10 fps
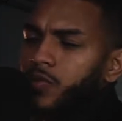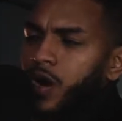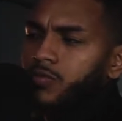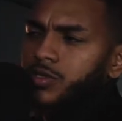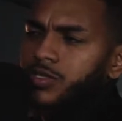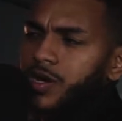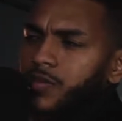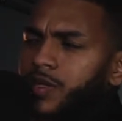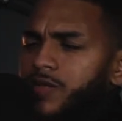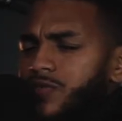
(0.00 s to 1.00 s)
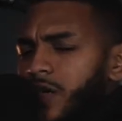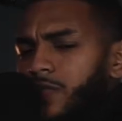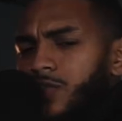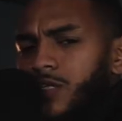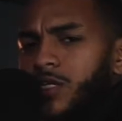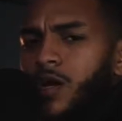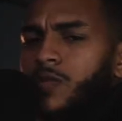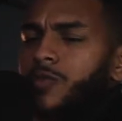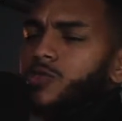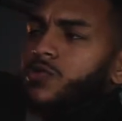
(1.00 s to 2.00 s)
When I was, I believe, 17, I
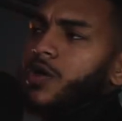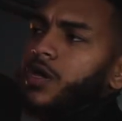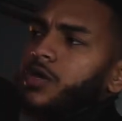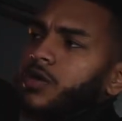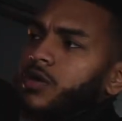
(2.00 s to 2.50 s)
went to a